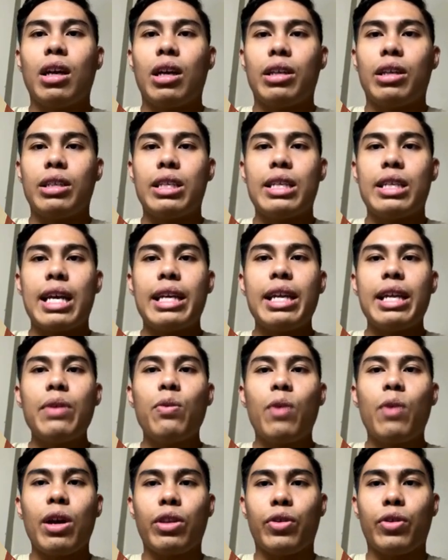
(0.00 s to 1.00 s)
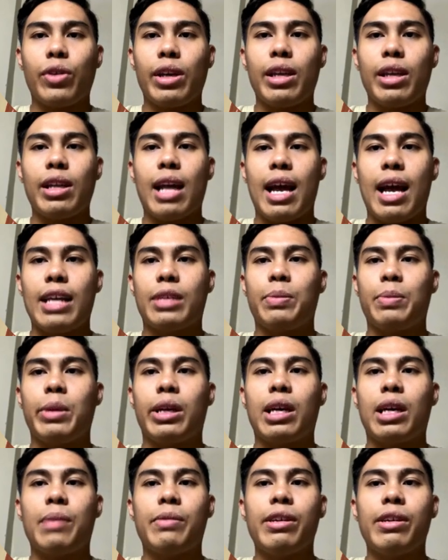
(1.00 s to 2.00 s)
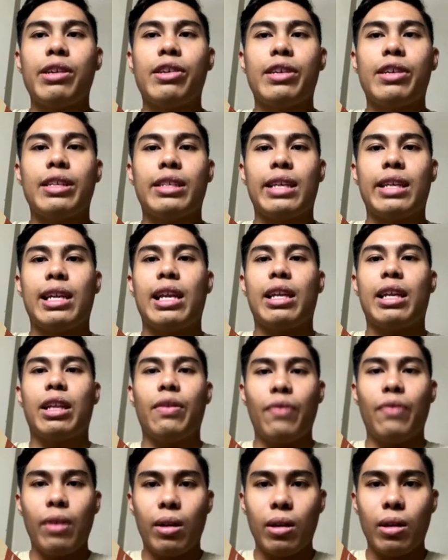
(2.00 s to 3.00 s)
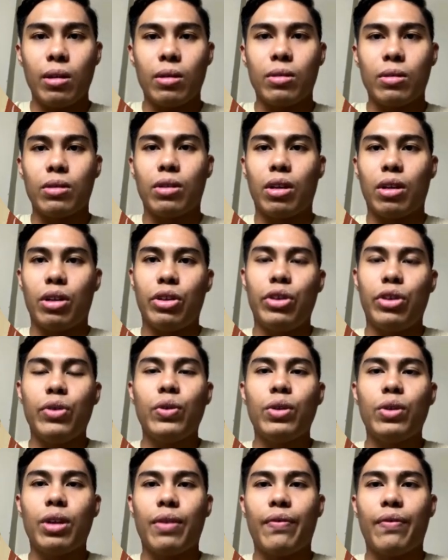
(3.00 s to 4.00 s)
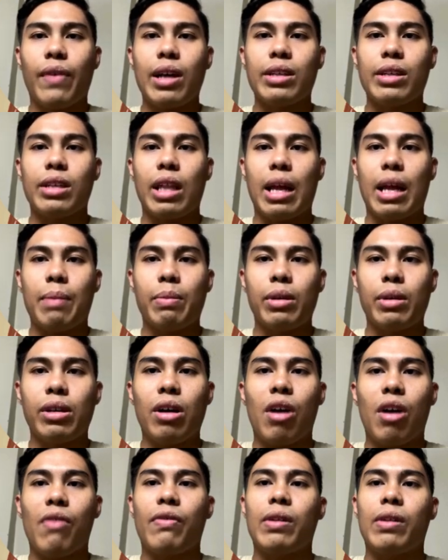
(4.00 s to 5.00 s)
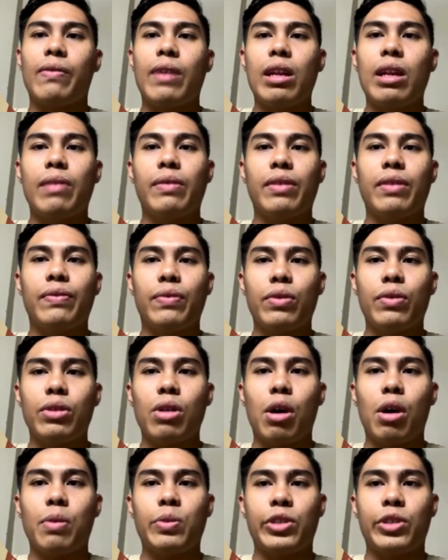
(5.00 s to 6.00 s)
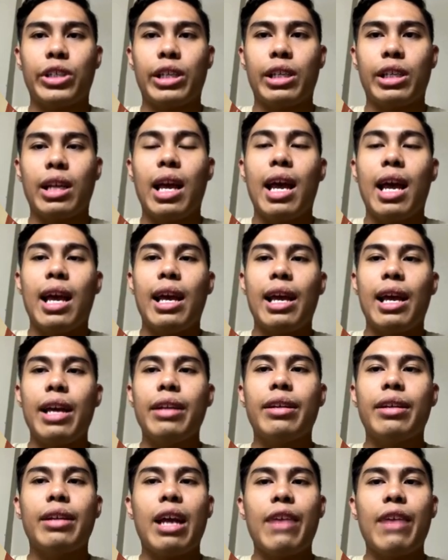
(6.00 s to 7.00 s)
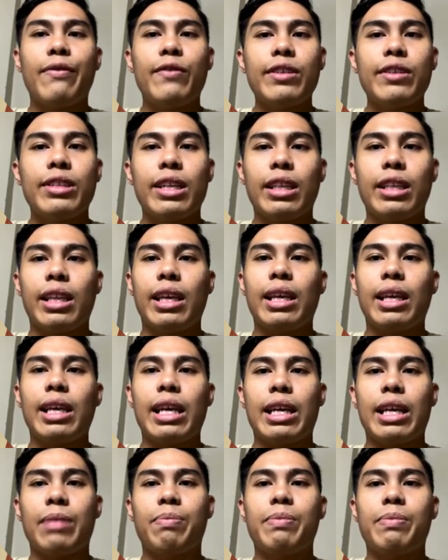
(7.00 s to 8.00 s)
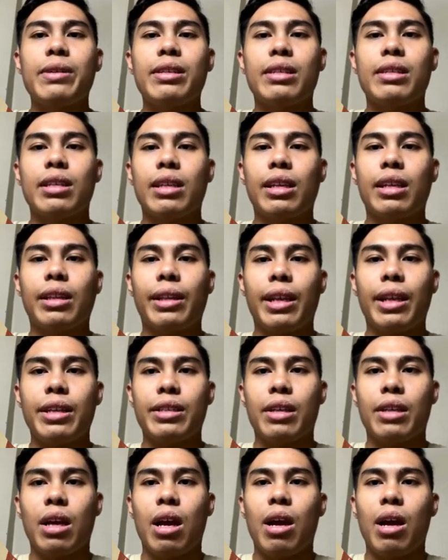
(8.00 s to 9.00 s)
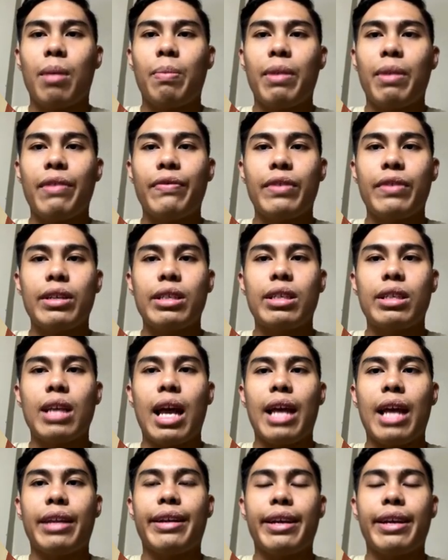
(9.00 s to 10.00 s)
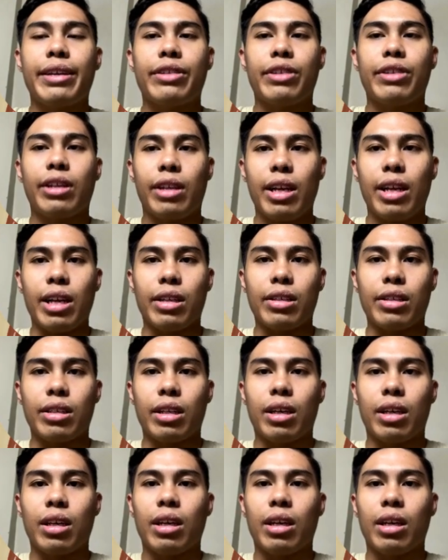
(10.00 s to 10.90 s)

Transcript: Deciding what to eat has become increasingly difficult due to the vast number of available food options and the diversity in personal taste, preference, and dietary needs.